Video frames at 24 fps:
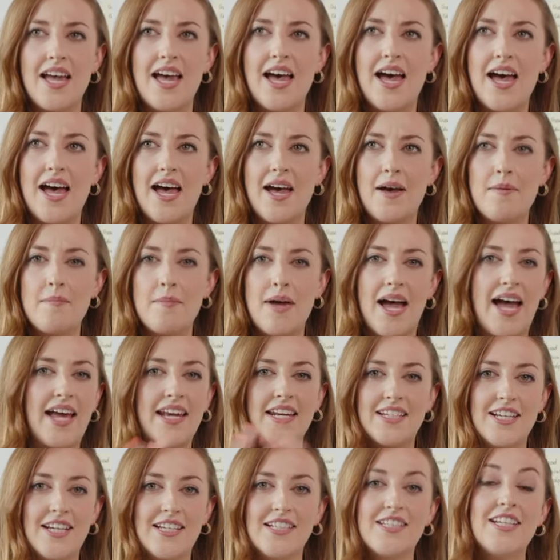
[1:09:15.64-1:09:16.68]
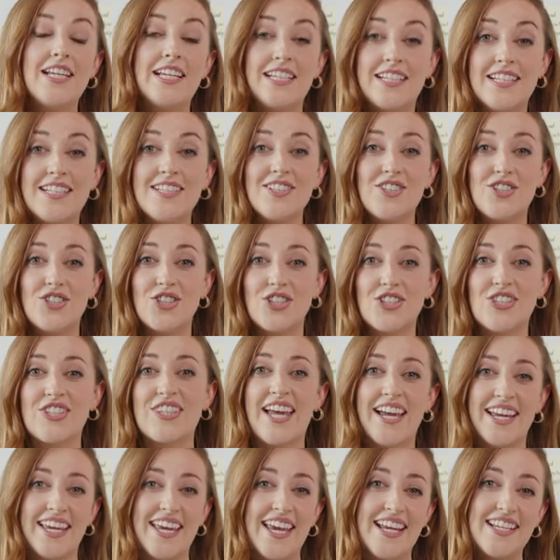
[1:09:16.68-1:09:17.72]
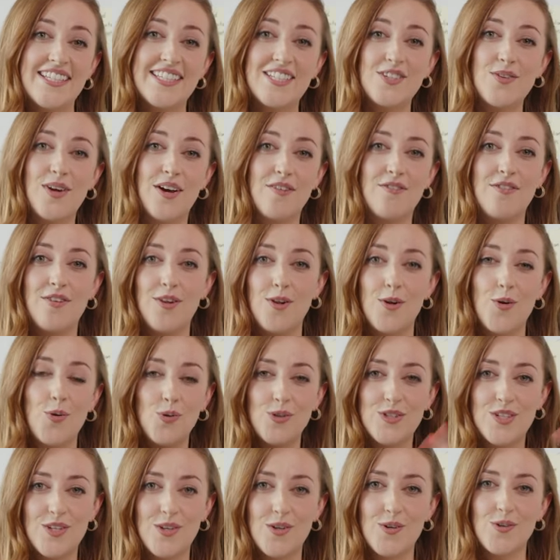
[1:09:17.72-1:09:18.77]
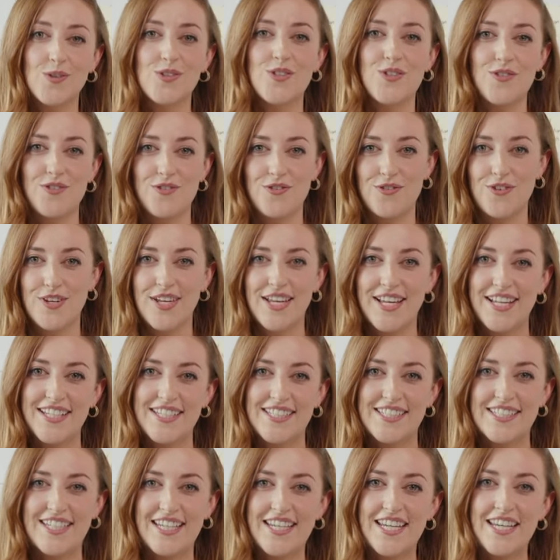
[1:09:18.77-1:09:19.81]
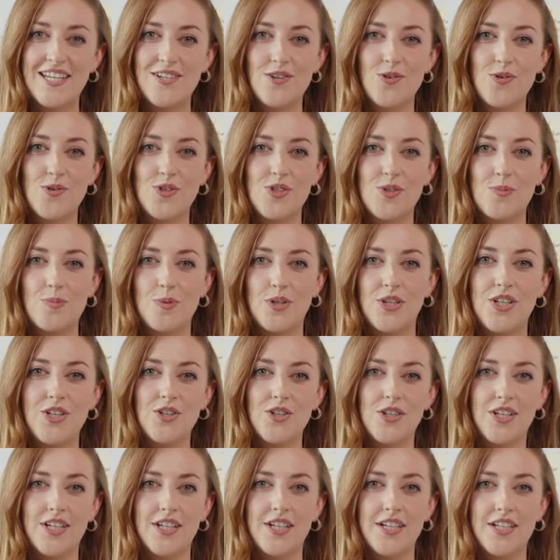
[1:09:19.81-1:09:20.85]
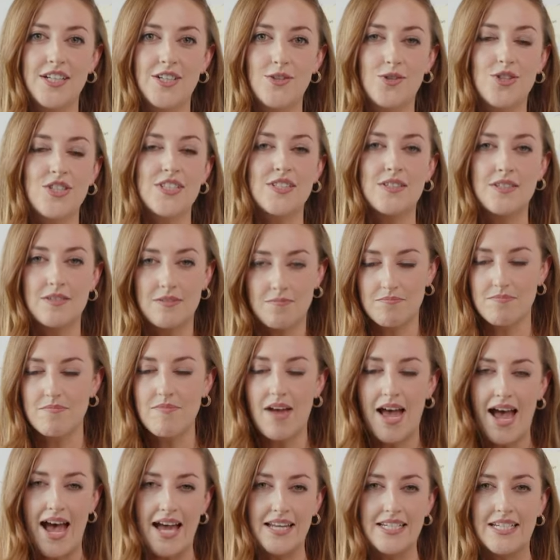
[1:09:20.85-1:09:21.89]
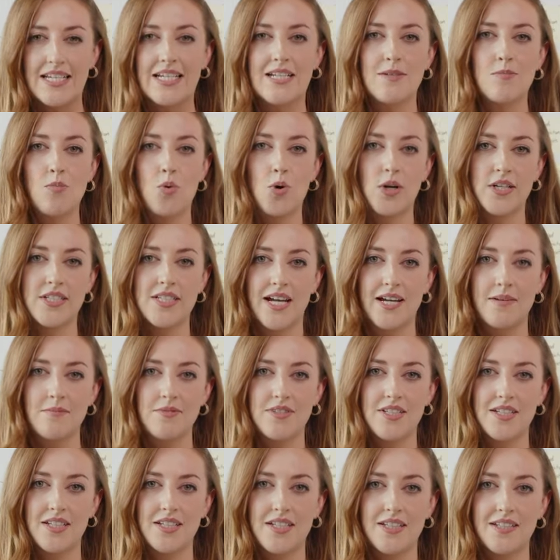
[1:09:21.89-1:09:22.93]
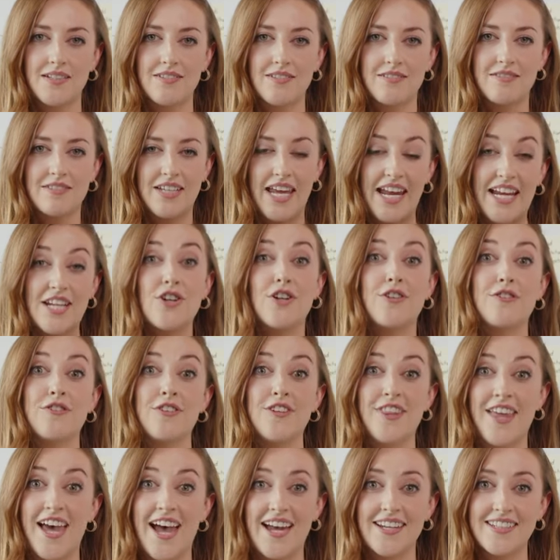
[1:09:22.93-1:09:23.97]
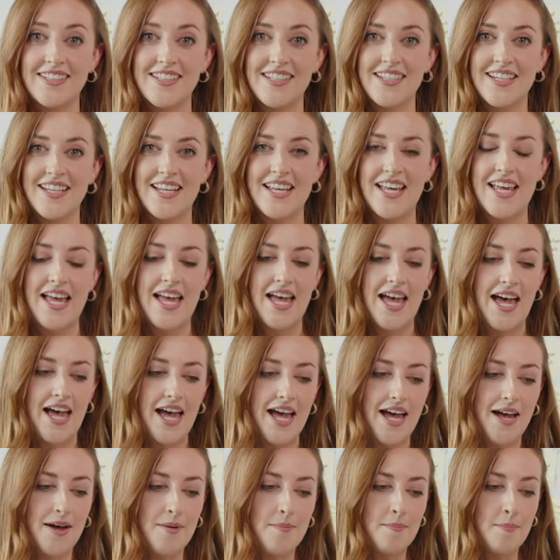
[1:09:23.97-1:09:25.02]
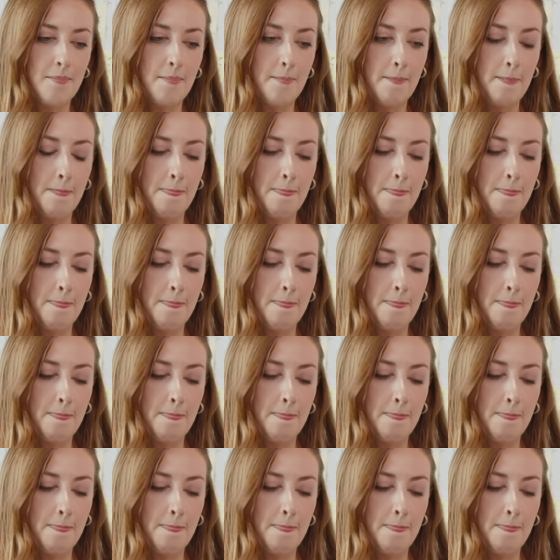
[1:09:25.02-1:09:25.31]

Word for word: And it is just that case. You have loads and loads of sticky notes, but you just add in more time to cater for that. I'm